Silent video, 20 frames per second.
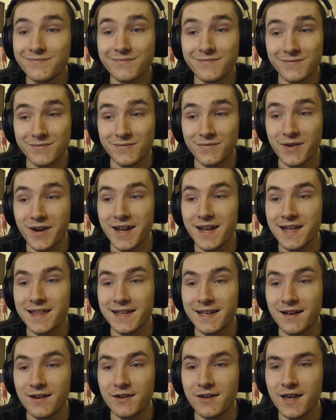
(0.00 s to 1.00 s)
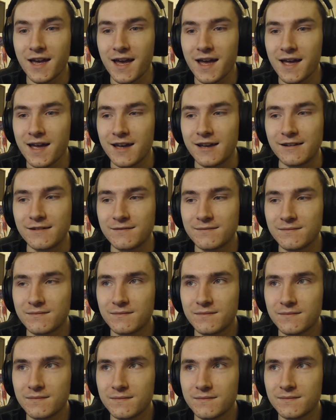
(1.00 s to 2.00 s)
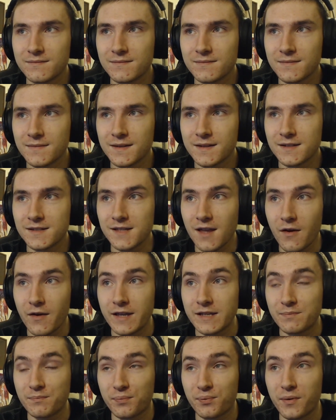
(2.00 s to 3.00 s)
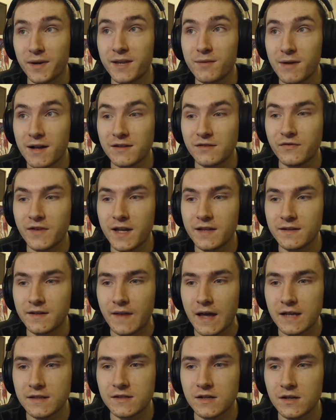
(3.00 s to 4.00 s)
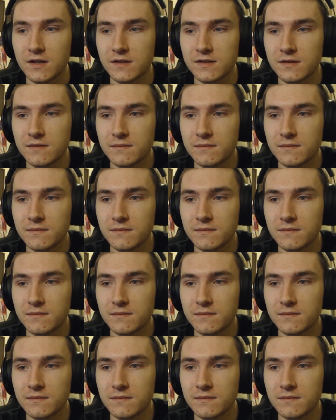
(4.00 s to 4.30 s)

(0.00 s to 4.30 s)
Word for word: Really? Okay. So it's pretty well defended, that's good.